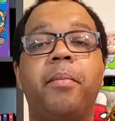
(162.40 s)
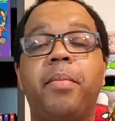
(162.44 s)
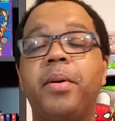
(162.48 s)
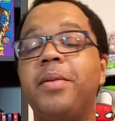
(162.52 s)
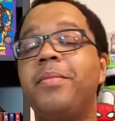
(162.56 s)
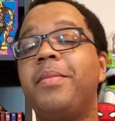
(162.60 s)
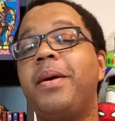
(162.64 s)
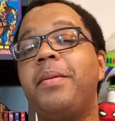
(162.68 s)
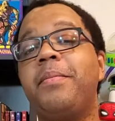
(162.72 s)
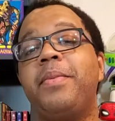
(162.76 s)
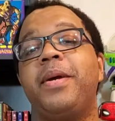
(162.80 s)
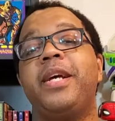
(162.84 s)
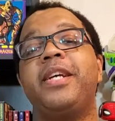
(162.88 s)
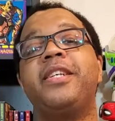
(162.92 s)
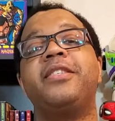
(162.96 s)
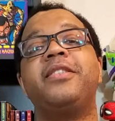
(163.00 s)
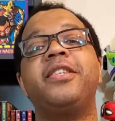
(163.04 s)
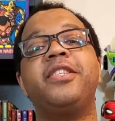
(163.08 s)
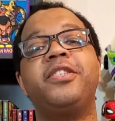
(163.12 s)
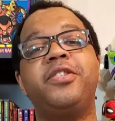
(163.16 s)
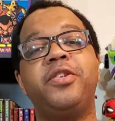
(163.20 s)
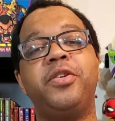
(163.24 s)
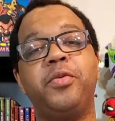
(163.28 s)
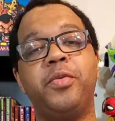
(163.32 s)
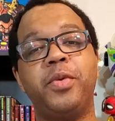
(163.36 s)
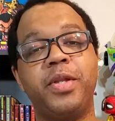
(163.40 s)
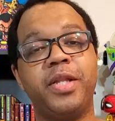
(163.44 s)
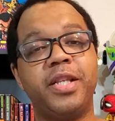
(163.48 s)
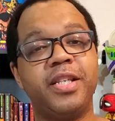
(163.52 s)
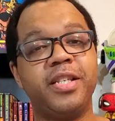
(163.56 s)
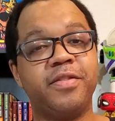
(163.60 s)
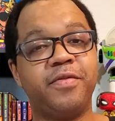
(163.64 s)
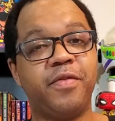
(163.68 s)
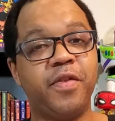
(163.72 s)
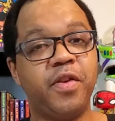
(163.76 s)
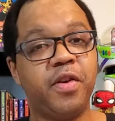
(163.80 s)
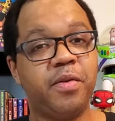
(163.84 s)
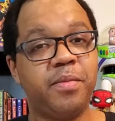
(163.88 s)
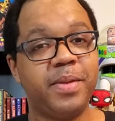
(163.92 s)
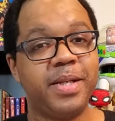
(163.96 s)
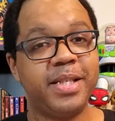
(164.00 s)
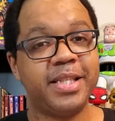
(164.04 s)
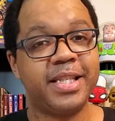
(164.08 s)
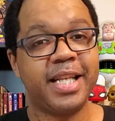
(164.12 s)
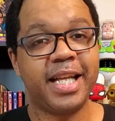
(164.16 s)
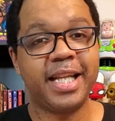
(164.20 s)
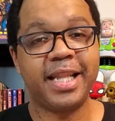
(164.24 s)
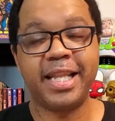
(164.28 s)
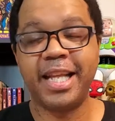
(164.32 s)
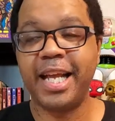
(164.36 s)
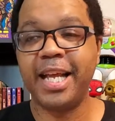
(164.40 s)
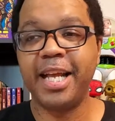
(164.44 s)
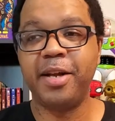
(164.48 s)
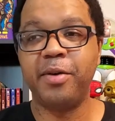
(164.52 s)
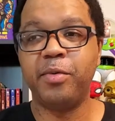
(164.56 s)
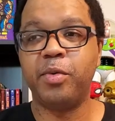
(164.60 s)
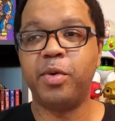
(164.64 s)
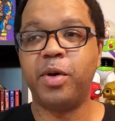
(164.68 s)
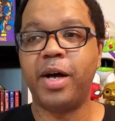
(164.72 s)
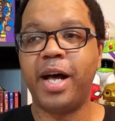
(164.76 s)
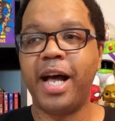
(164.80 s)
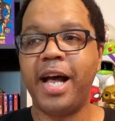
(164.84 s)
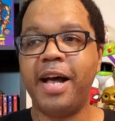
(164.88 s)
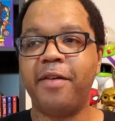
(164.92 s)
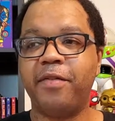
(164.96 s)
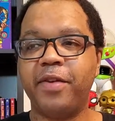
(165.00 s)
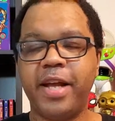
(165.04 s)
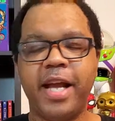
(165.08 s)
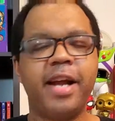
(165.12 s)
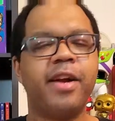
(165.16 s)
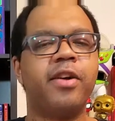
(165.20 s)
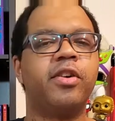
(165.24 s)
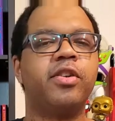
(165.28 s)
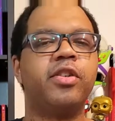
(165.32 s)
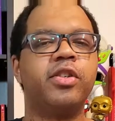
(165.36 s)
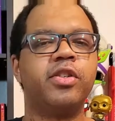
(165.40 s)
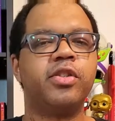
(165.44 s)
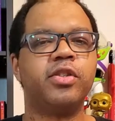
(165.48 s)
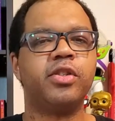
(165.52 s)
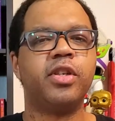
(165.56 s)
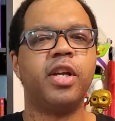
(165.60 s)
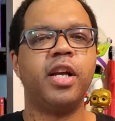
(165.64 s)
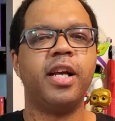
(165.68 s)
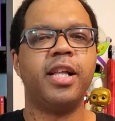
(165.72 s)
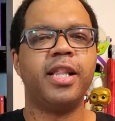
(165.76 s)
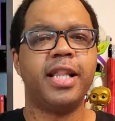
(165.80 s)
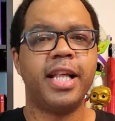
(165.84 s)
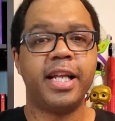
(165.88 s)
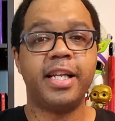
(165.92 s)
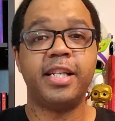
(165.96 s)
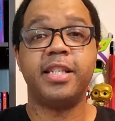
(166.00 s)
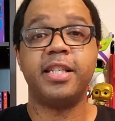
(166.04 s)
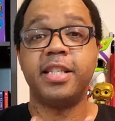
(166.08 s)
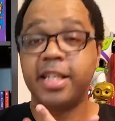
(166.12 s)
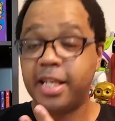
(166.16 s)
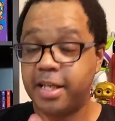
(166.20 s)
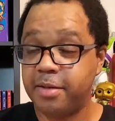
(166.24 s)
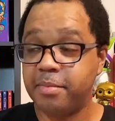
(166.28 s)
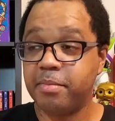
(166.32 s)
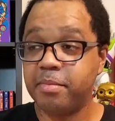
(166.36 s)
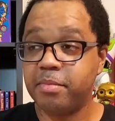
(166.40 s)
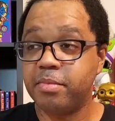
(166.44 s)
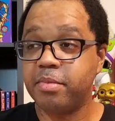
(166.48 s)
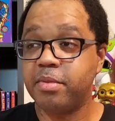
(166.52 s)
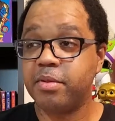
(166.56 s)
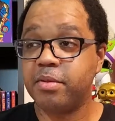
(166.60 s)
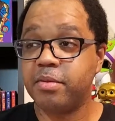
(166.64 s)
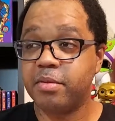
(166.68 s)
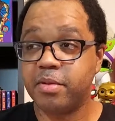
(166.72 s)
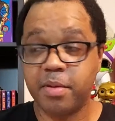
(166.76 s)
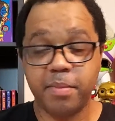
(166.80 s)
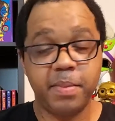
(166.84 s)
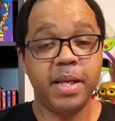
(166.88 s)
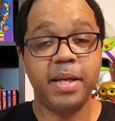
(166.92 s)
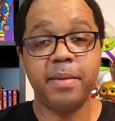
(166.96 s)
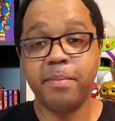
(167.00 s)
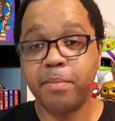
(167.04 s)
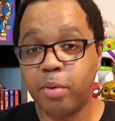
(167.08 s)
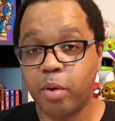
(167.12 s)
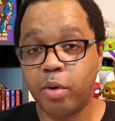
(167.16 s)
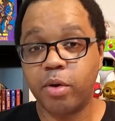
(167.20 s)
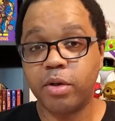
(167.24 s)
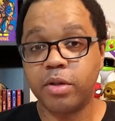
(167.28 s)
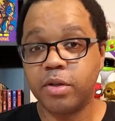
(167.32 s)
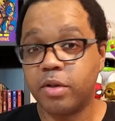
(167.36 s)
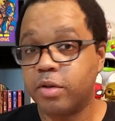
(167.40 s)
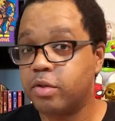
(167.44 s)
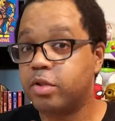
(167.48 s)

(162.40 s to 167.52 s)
But my biggest issue with this film is that they will have characters that seem to be important,